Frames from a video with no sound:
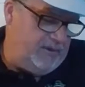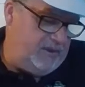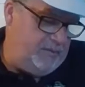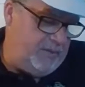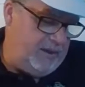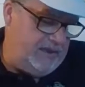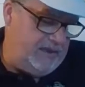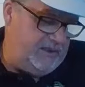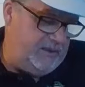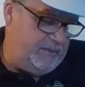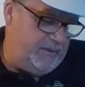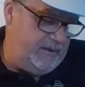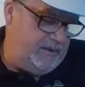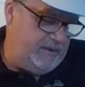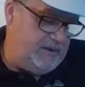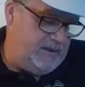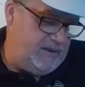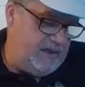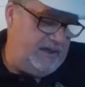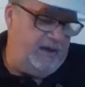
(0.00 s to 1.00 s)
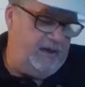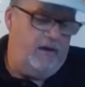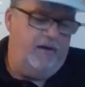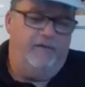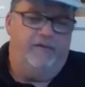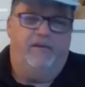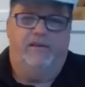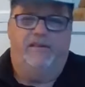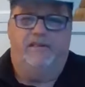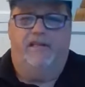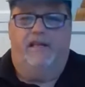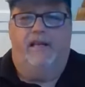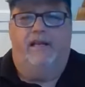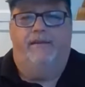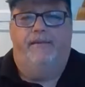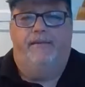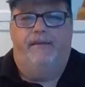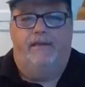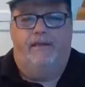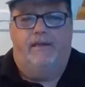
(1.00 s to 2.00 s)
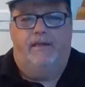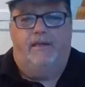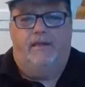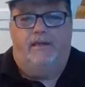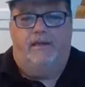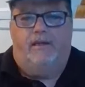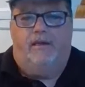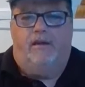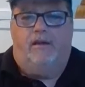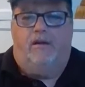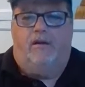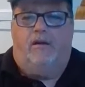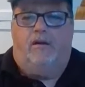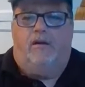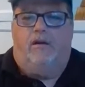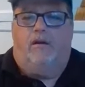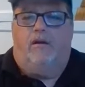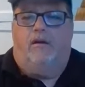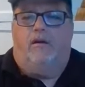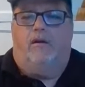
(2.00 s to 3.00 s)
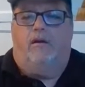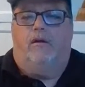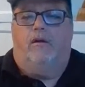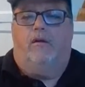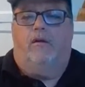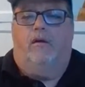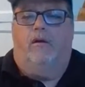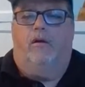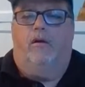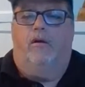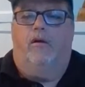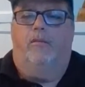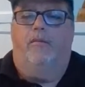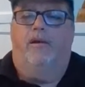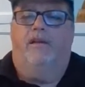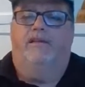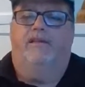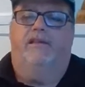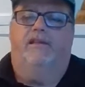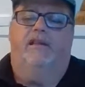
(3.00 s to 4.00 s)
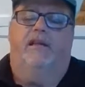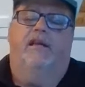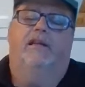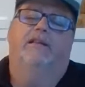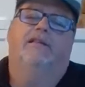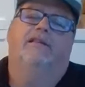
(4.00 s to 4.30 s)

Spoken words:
specimen slid over his net. Oh, imagine that